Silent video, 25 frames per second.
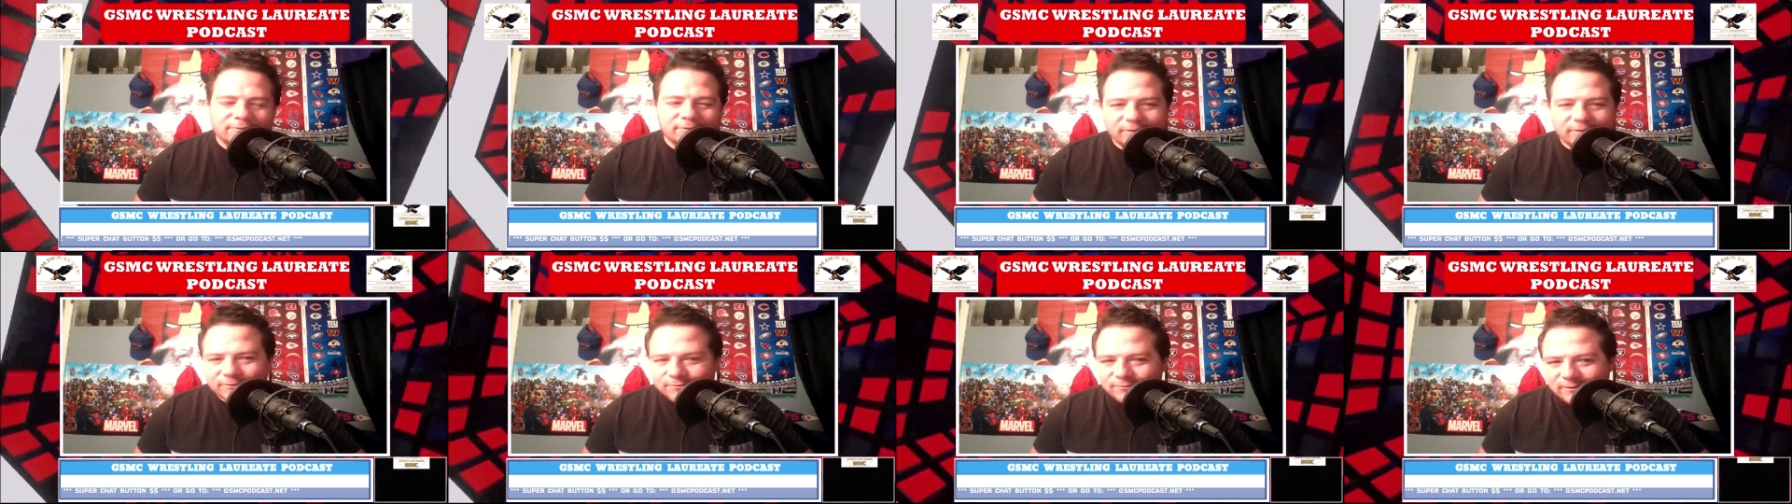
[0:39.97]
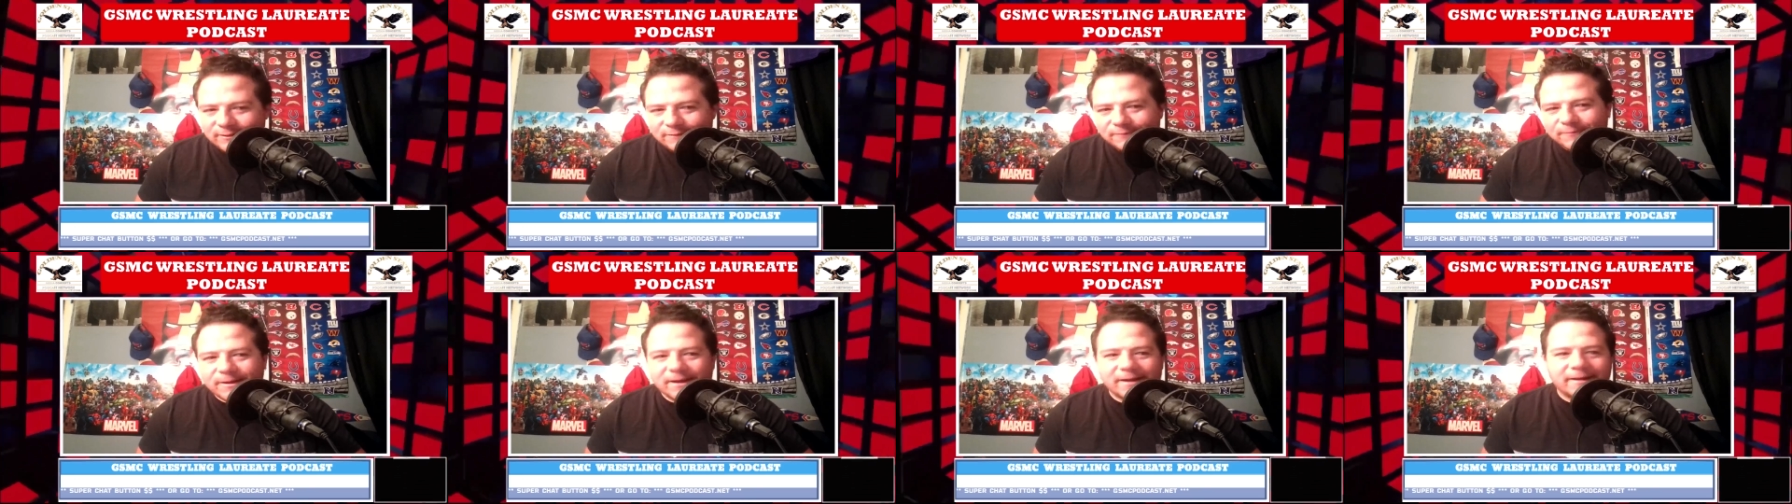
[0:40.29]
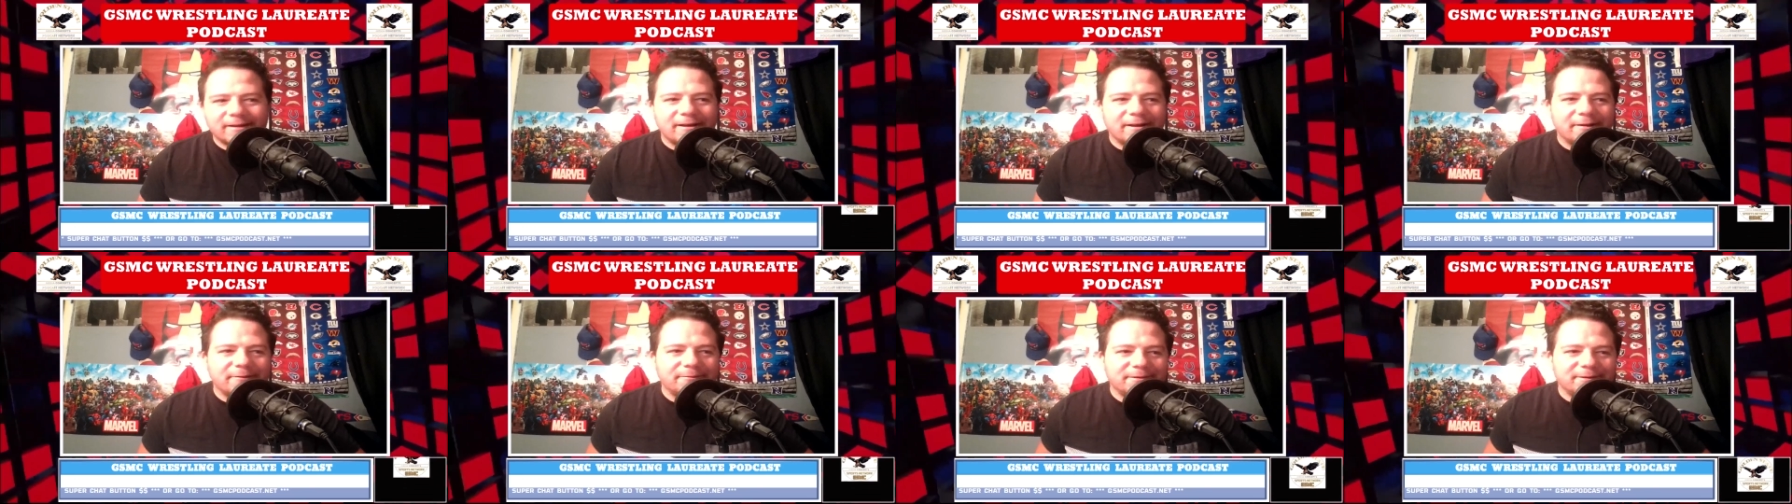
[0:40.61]
Trick or treating for
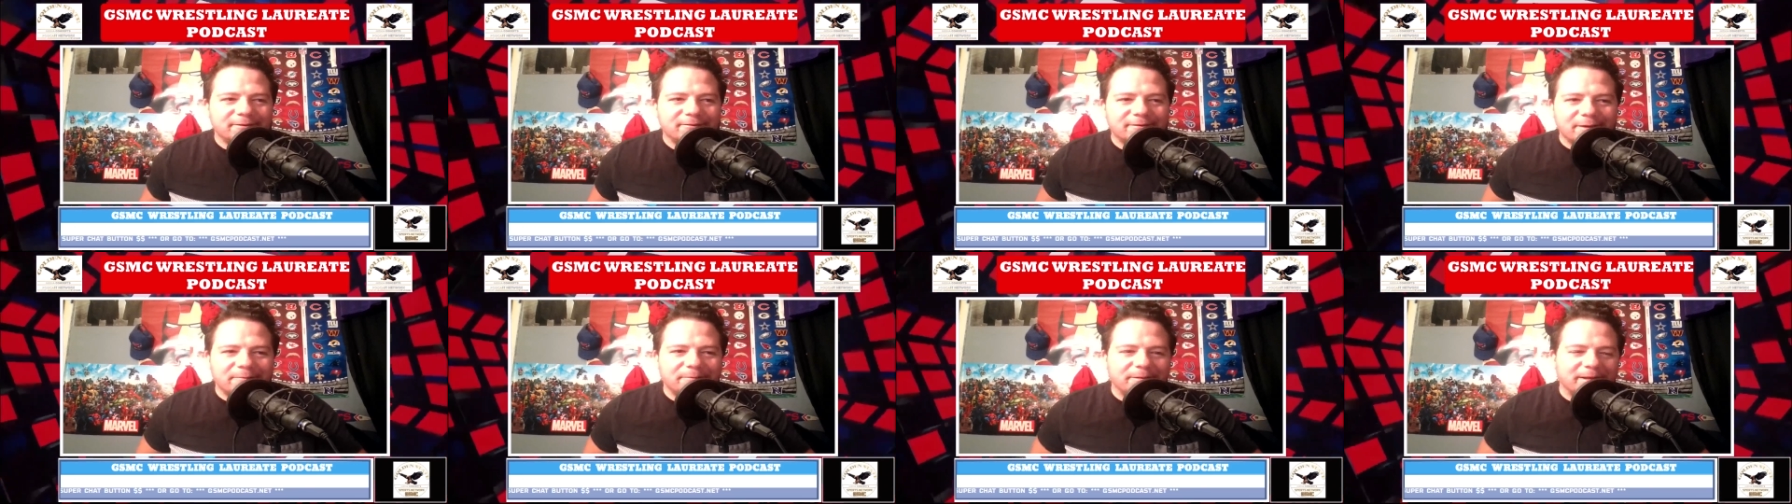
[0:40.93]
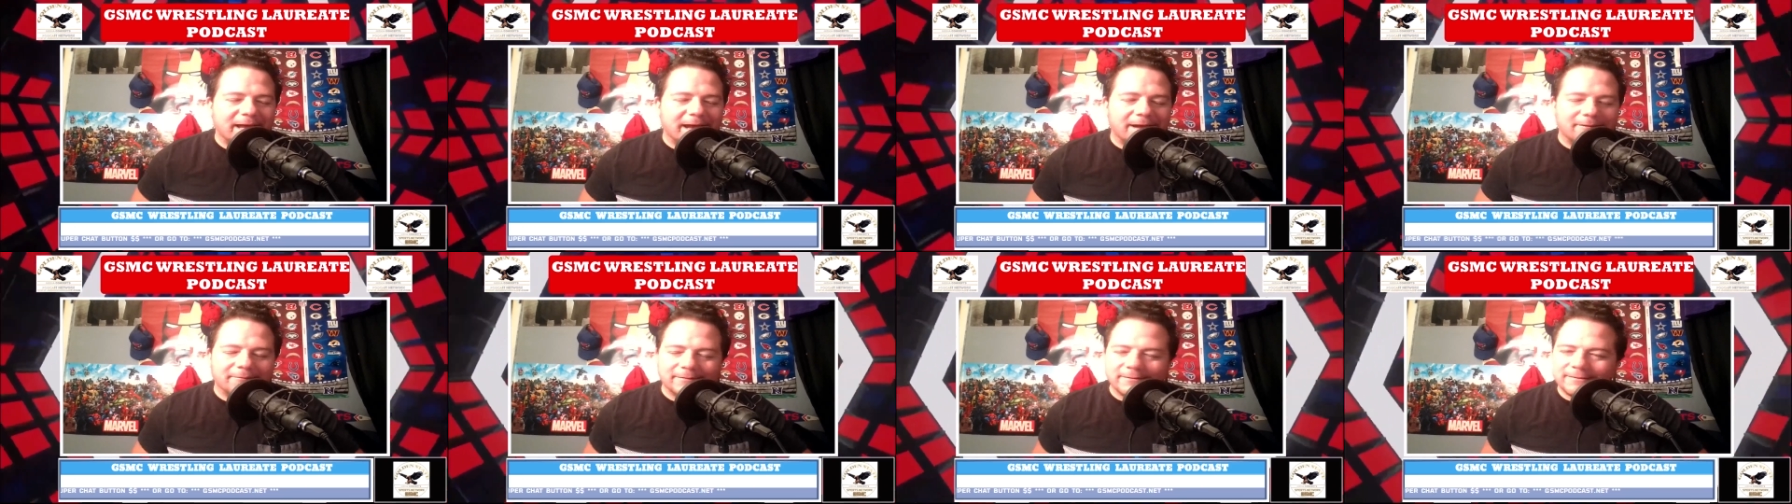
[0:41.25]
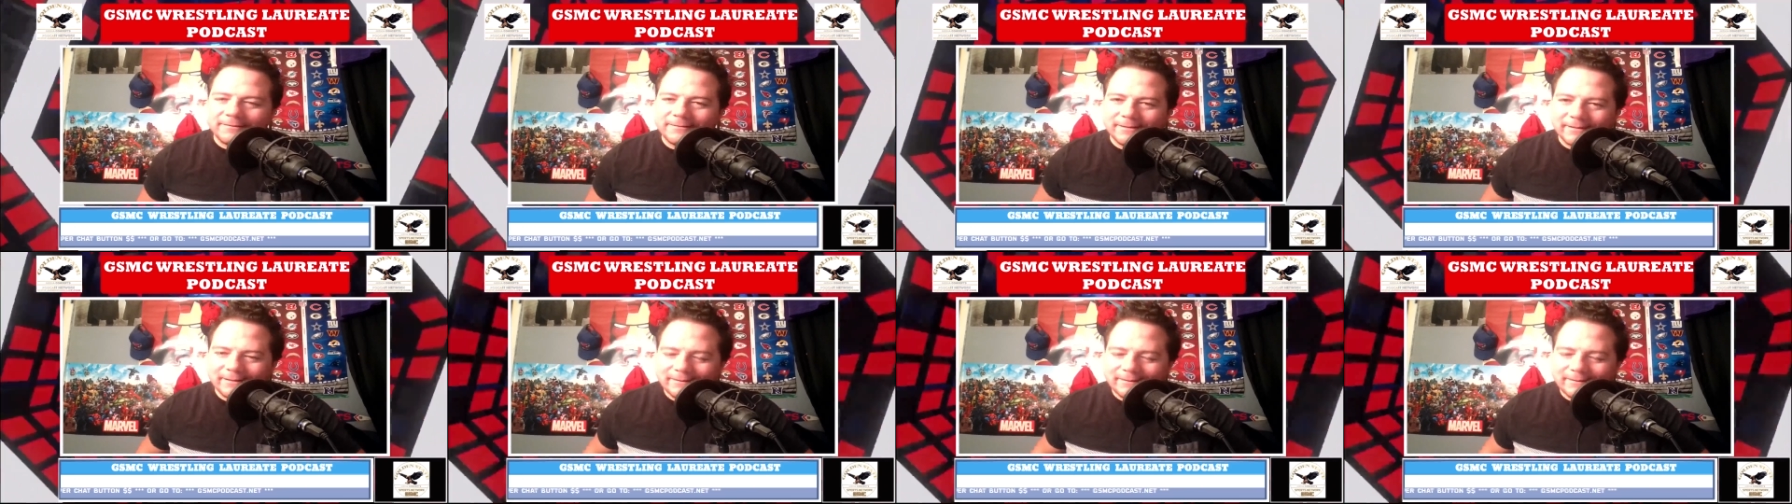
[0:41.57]
like a couple hours.